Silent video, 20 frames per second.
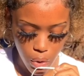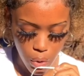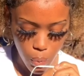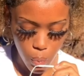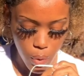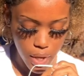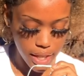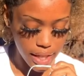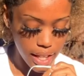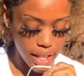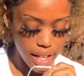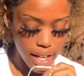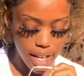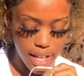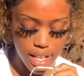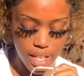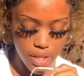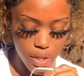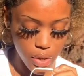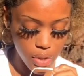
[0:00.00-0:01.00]
what they
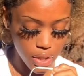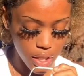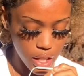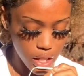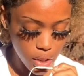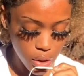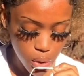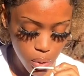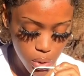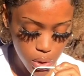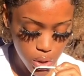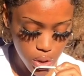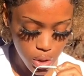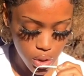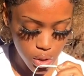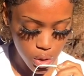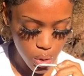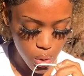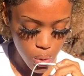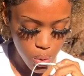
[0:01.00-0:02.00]
either think you
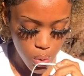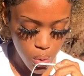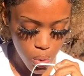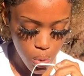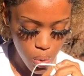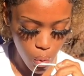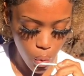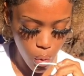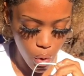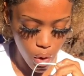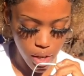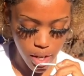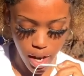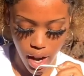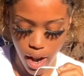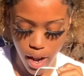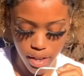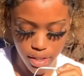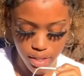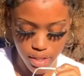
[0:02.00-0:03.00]
should do or
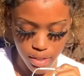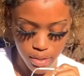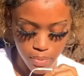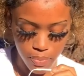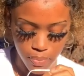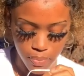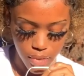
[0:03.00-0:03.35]
not.